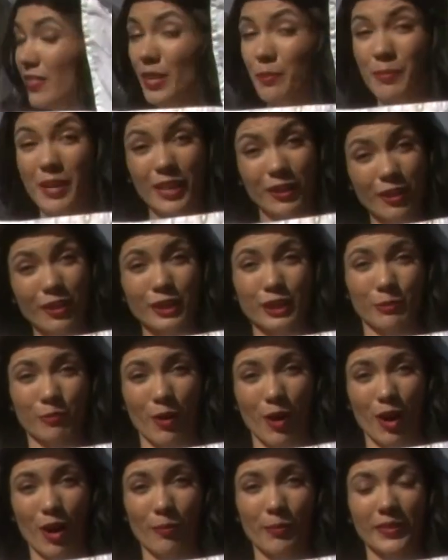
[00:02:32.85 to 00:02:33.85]
They may look
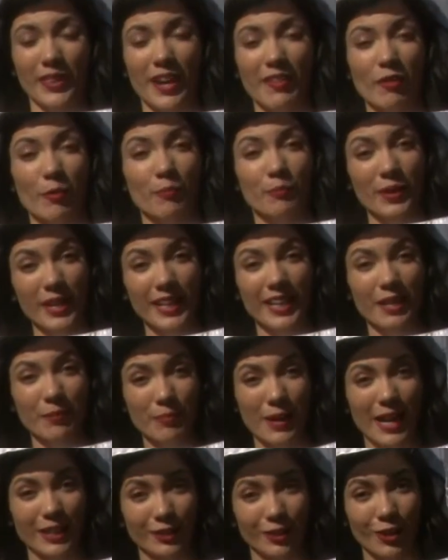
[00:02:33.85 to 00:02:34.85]
small, but they have a big
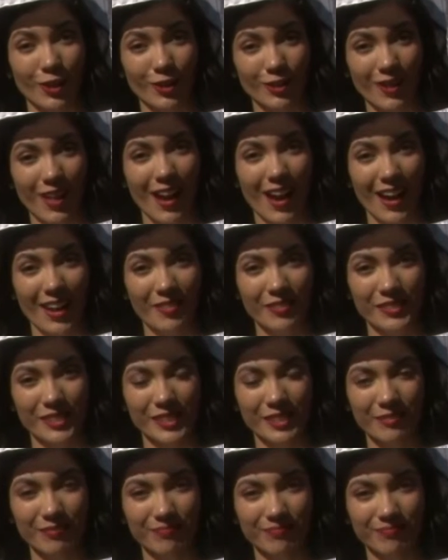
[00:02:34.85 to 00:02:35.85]
impact on our lives.